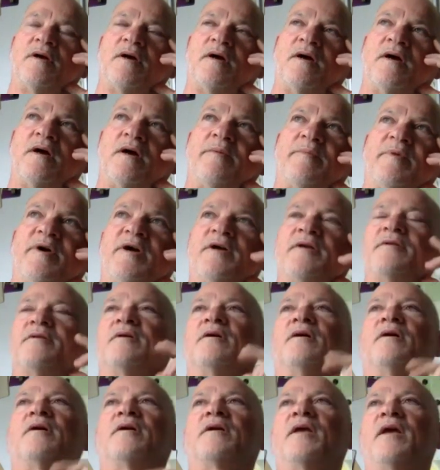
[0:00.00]
I might
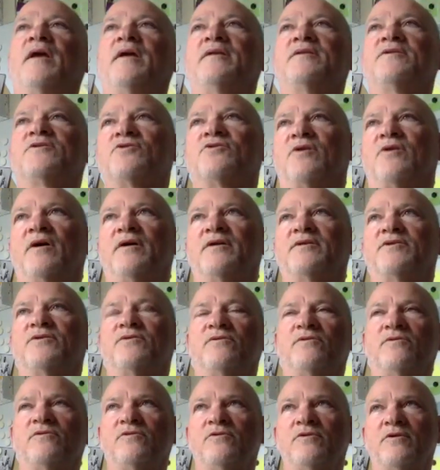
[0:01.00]
again try to
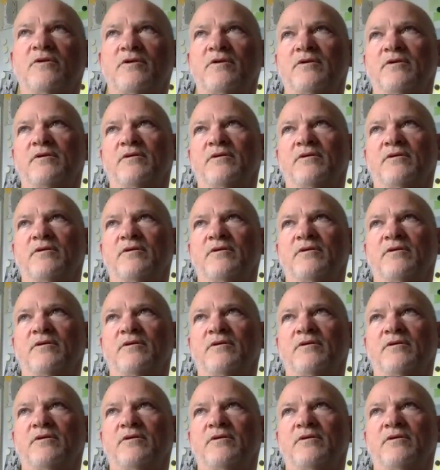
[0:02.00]
look,